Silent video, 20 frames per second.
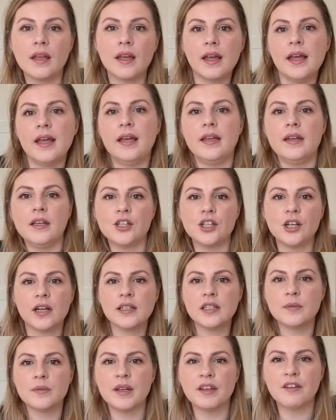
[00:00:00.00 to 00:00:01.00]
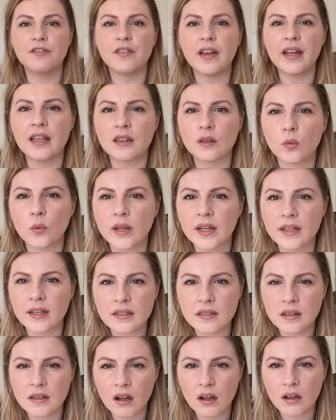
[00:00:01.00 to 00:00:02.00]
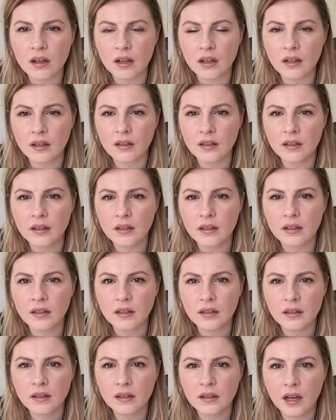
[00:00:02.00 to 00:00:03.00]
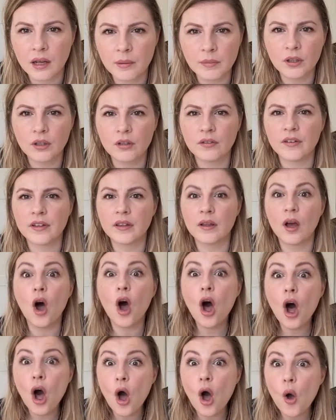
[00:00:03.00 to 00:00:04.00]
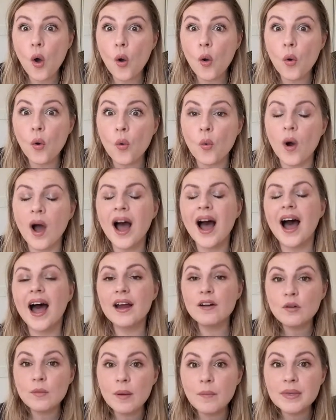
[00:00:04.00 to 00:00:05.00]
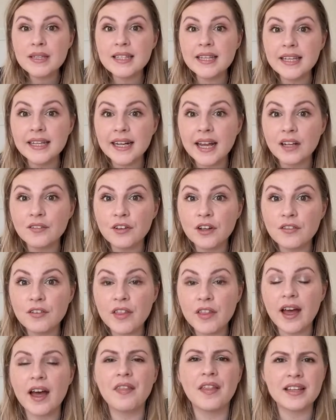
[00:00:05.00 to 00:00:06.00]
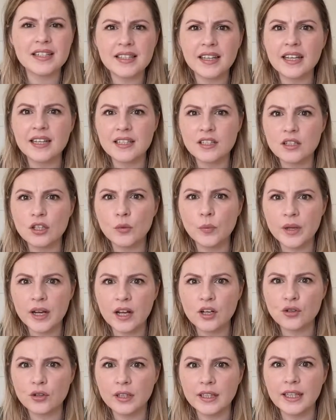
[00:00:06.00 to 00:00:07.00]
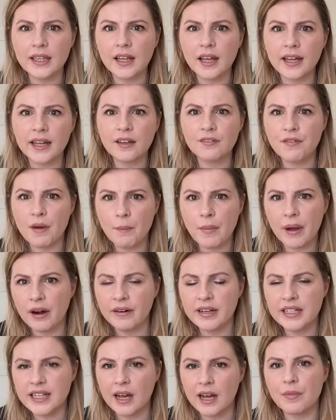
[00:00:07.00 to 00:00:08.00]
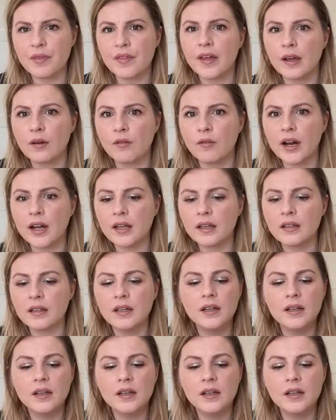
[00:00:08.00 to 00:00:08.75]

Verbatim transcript: Energizes me. Fate, the Winx Saga. I'm loving that. Oh, I remember seeing an advert for that. That's like supernaturally like vampire type thing, right?